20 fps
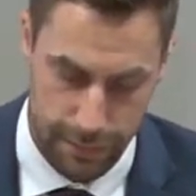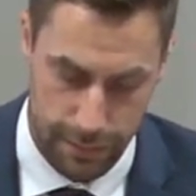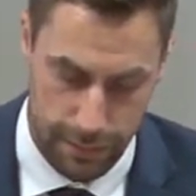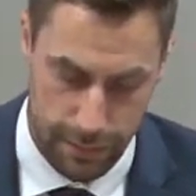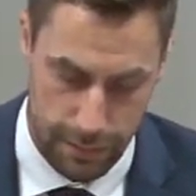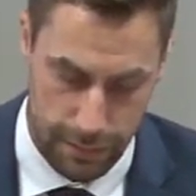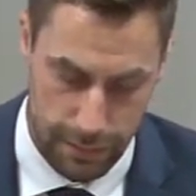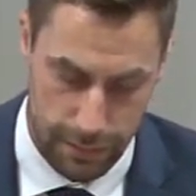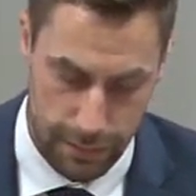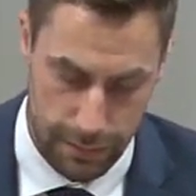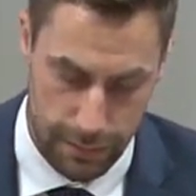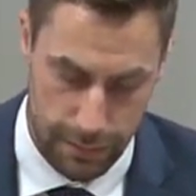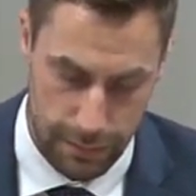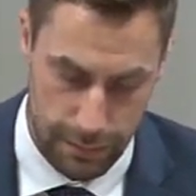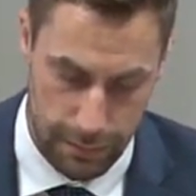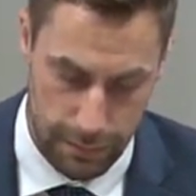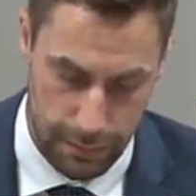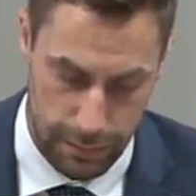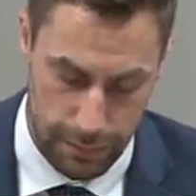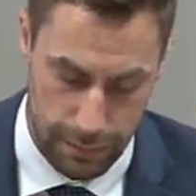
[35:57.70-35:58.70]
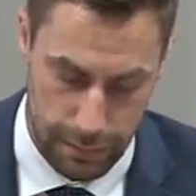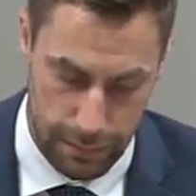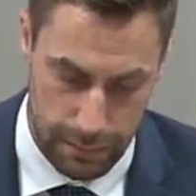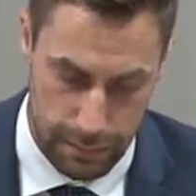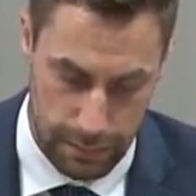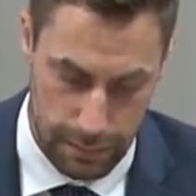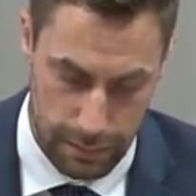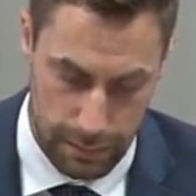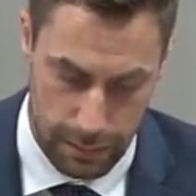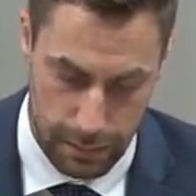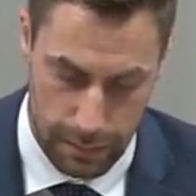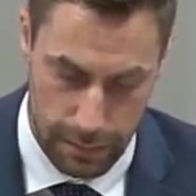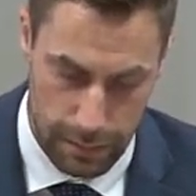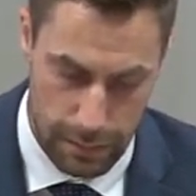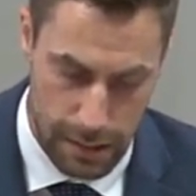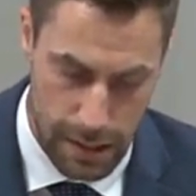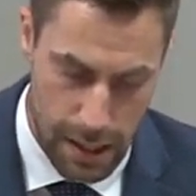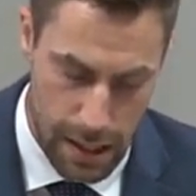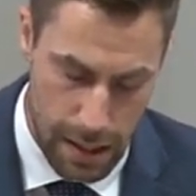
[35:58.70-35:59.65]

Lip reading: Nothing is said.